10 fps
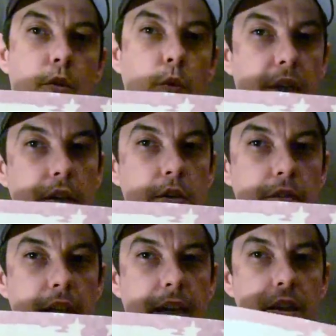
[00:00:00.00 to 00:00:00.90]
window
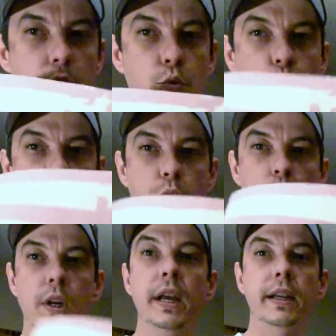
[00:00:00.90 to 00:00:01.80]
flag.
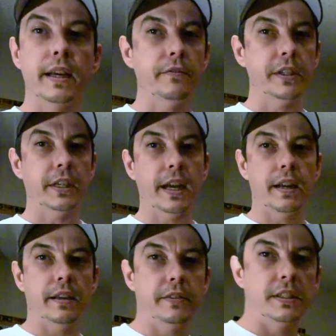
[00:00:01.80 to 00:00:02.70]
Got to figure
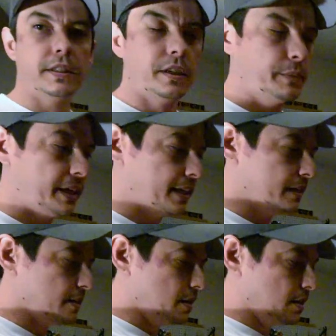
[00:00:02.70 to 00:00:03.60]
out if it's going to be
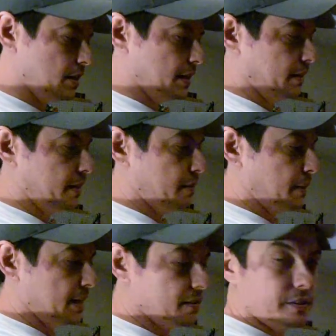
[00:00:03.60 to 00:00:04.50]
on the
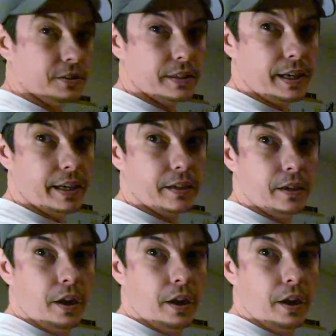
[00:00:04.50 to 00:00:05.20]
passenger side